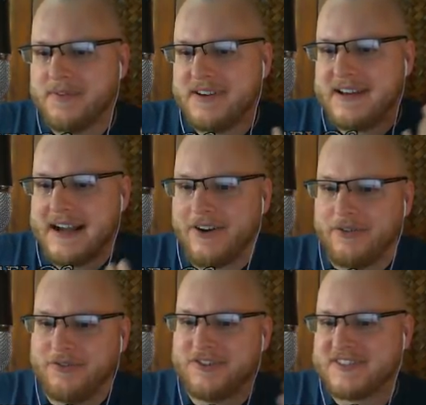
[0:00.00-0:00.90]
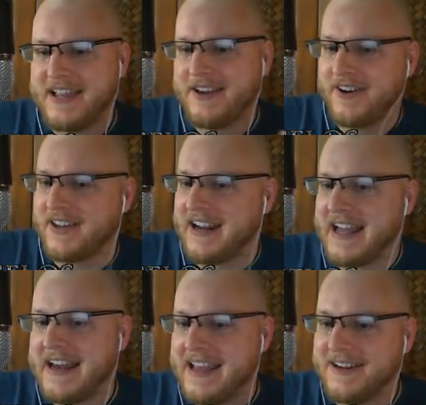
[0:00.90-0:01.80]
Now, you're saying you're not going to
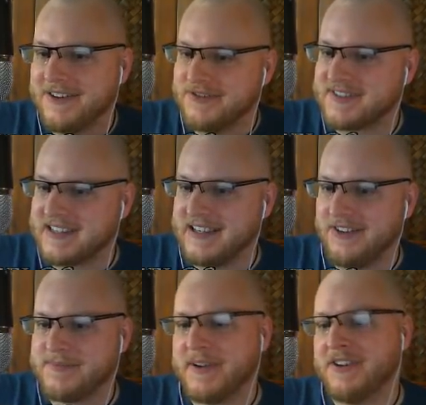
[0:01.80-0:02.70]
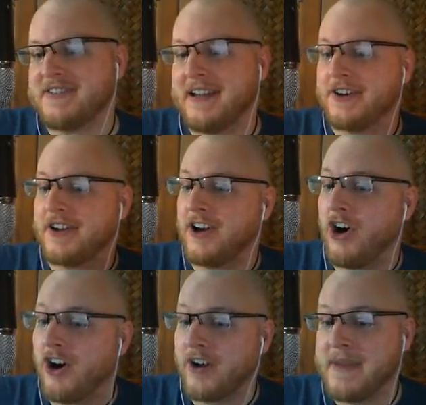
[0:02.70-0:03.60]
add any new skills, but instead you're going to
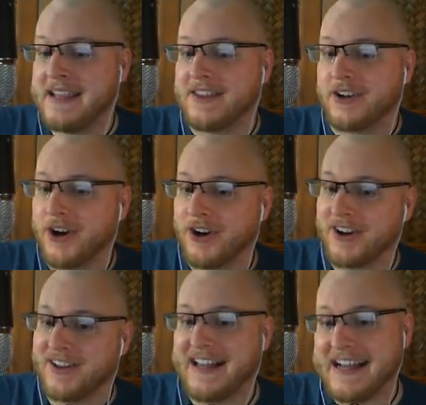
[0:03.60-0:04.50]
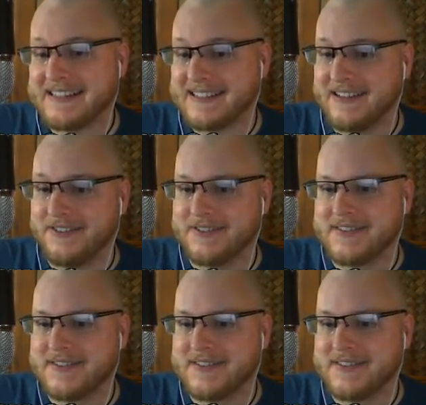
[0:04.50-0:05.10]
augment the current class skills.